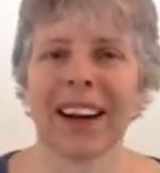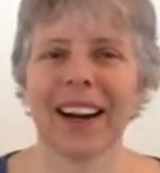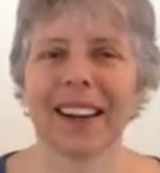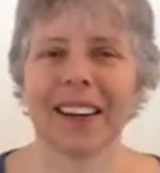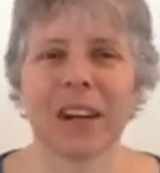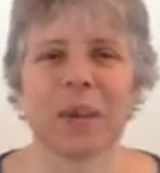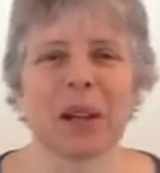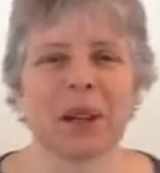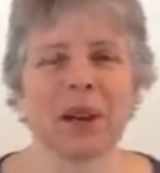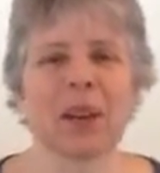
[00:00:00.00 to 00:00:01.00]
Hi, I'm
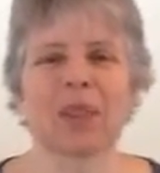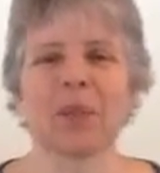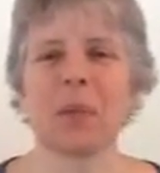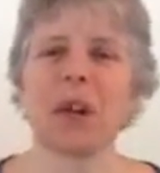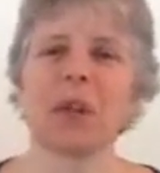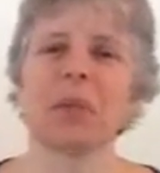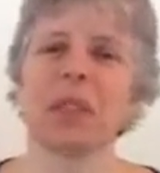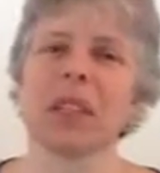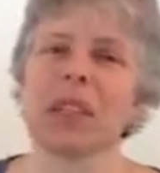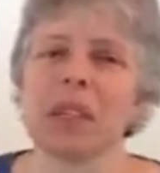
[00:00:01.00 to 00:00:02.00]
Ellen Carlson. Welcome
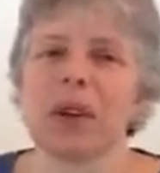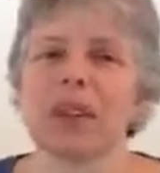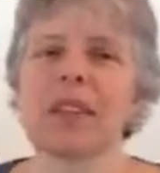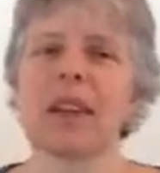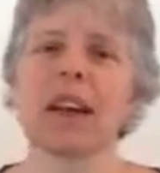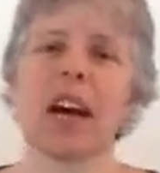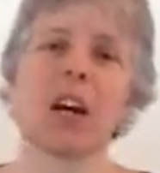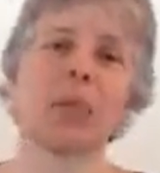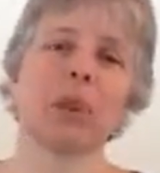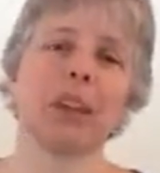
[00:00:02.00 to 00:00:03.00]
to the series on
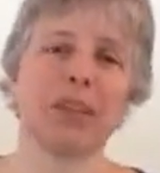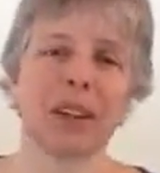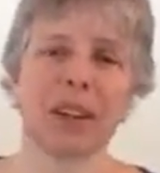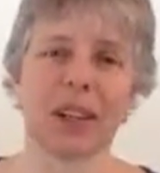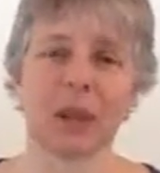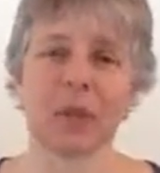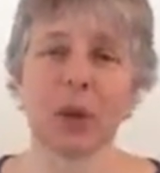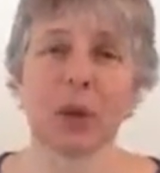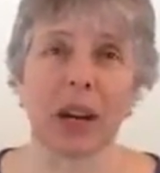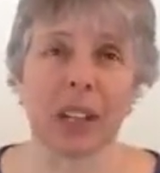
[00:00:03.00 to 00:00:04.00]
how to play fiddle in a
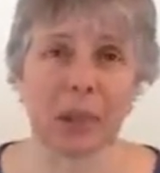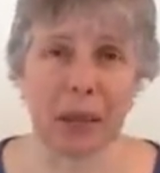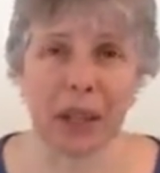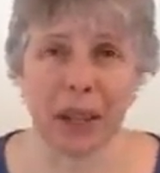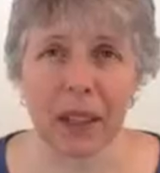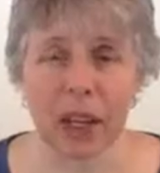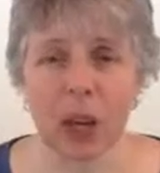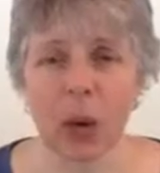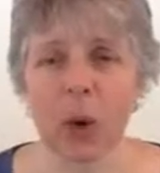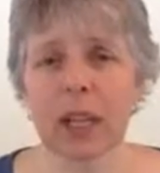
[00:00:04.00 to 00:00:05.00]
bluegrass band.
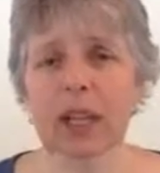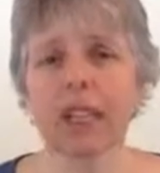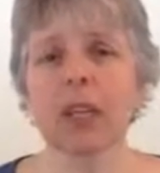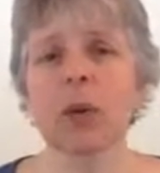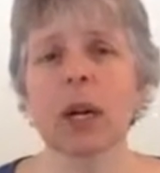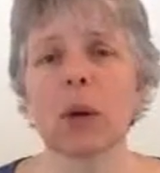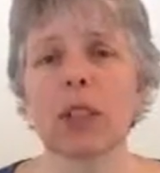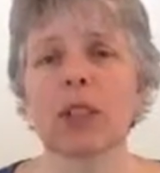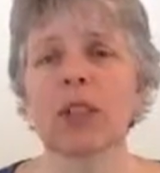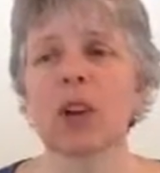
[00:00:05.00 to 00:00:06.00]
We're continuing
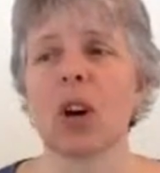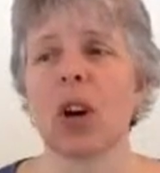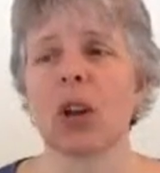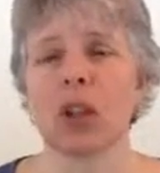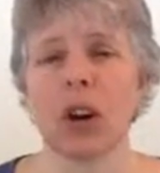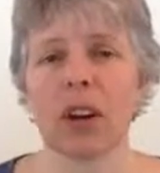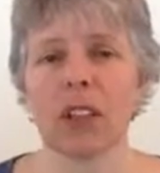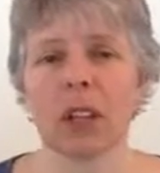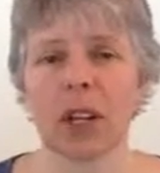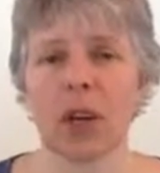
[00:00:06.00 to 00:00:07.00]
with the song
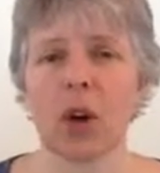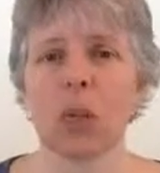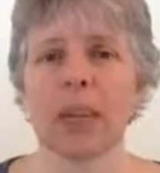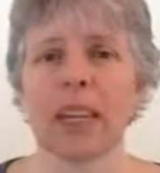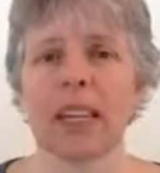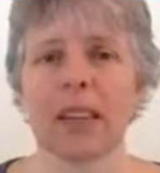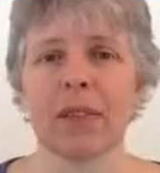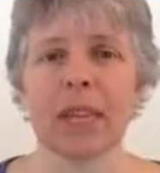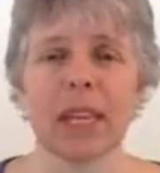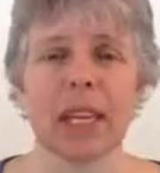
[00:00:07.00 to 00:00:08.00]
Long Journey Home in the key
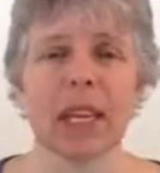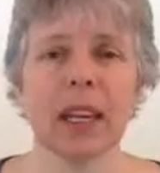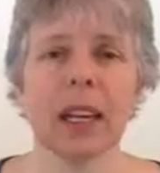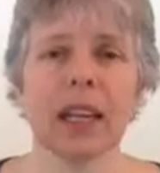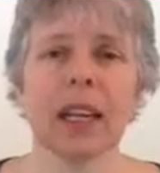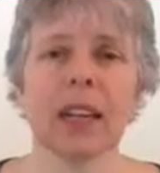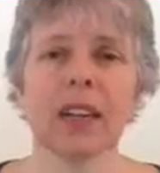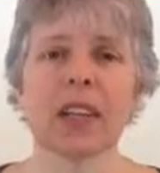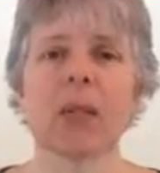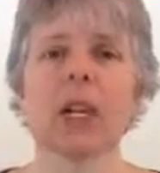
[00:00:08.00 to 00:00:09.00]
of D. In
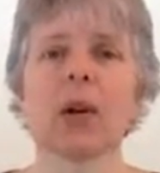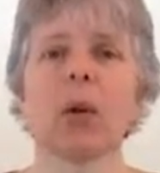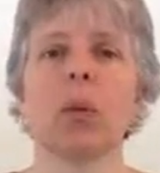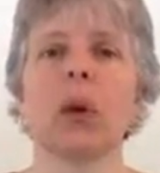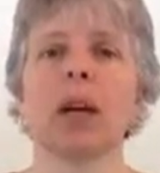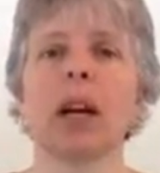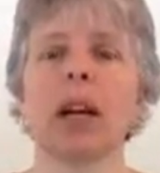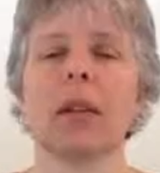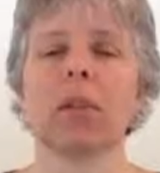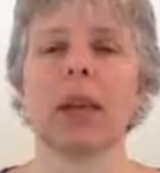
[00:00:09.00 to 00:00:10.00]
this video we'll work
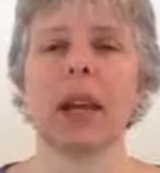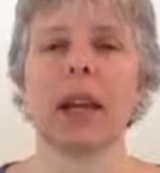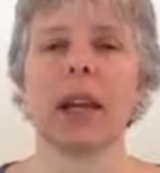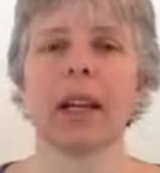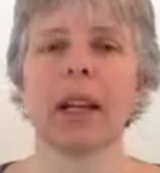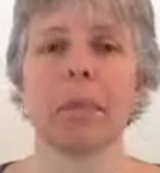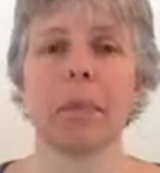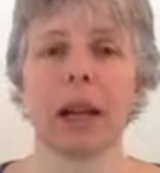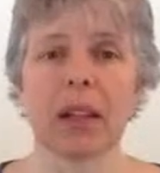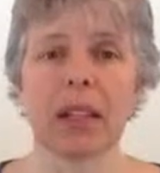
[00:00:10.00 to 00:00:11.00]
on playing the
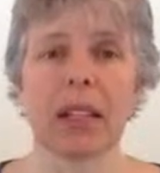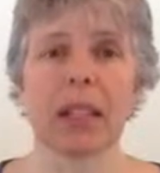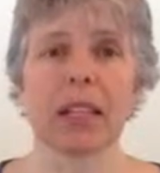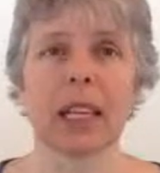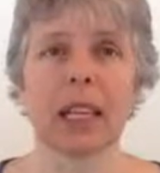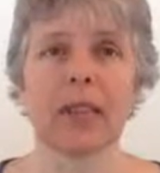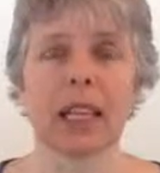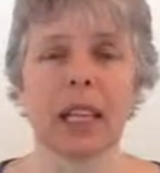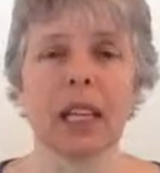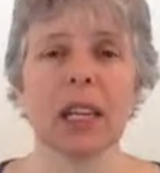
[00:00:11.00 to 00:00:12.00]
melody in the key of
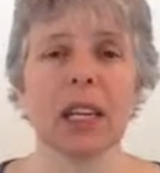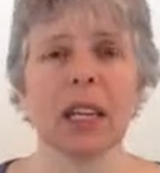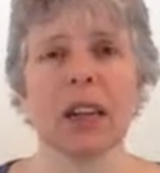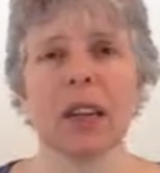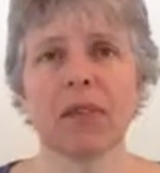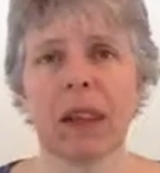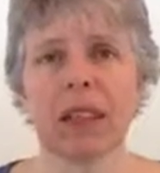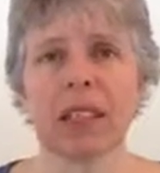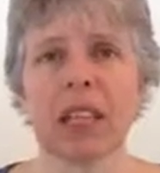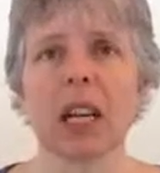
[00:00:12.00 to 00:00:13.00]
D and then
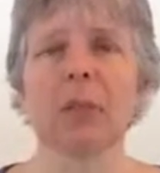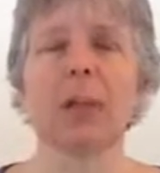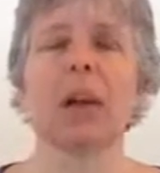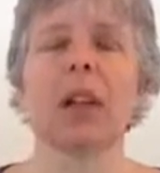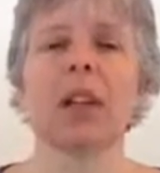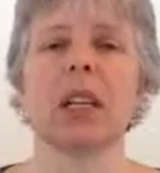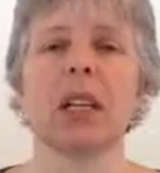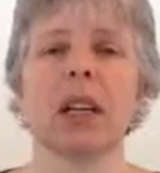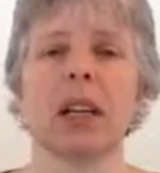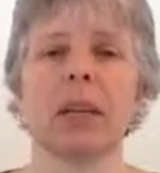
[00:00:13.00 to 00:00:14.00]
fancying up the
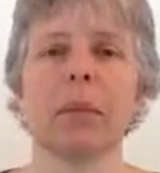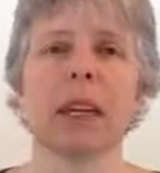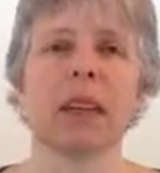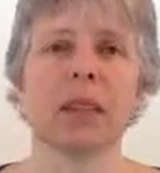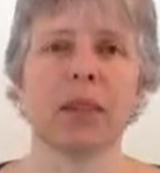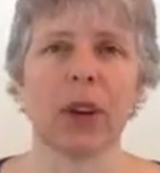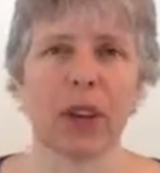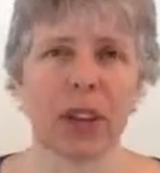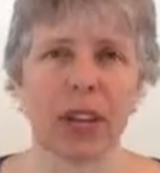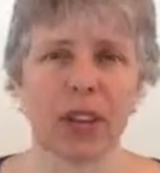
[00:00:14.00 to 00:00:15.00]
melody, making some
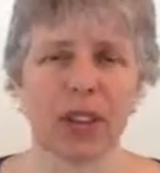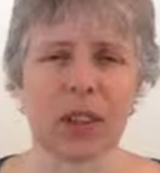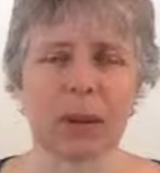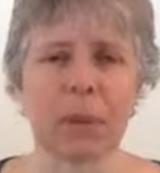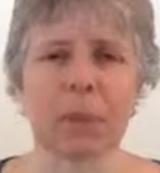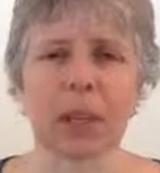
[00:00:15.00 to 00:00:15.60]
variations.